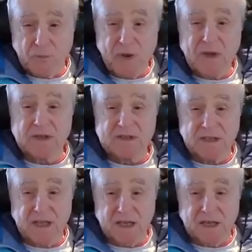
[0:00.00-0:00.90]
biggest
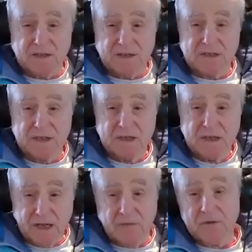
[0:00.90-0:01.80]
needs,
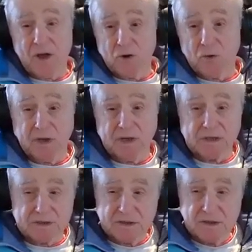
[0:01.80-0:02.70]
if not her
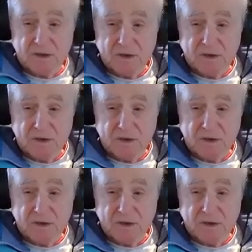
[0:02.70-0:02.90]
biggest,